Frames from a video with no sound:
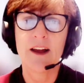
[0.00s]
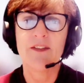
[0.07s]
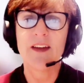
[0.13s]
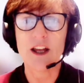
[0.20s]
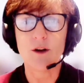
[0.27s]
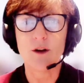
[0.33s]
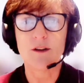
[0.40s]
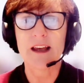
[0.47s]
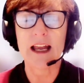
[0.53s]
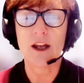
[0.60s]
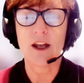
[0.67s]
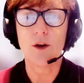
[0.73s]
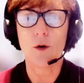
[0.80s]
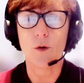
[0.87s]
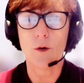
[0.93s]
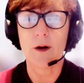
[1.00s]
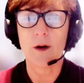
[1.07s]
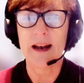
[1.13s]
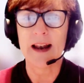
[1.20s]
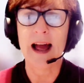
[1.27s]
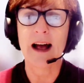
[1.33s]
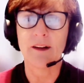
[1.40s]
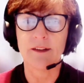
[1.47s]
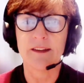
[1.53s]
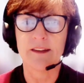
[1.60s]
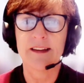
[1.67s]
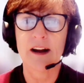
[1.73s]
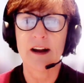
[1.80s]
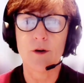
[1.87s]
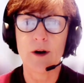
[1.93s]
then you take your inhaled
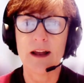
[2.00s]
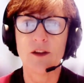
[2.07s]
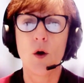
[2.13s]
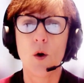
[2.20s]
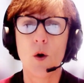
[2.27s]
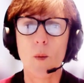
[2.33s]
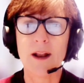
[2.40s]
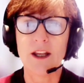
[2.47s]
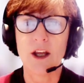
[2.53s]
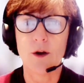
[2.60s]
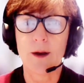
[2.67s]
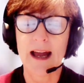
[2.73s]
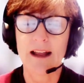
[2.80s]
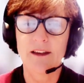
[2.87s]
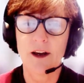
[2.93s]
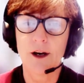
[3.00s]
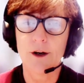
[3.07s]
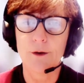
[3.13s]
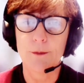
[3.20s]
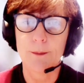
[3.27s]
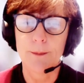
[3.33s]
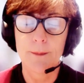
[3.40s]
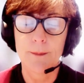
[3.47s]
steroid when you get home.